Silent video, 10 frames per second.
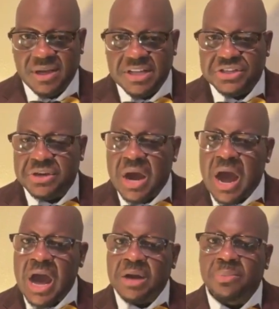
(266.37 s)
To your
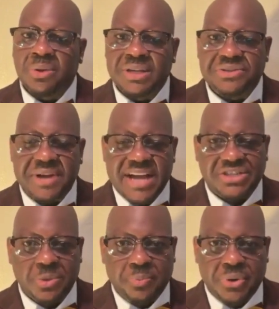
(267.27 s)
honorable
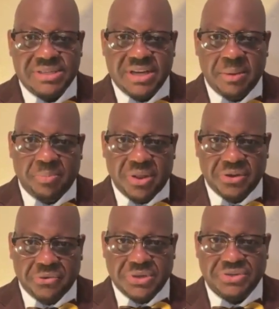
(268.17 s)
international president, Brother
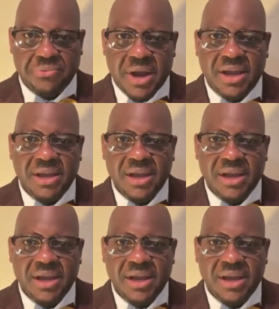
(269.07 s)
Chris Ray,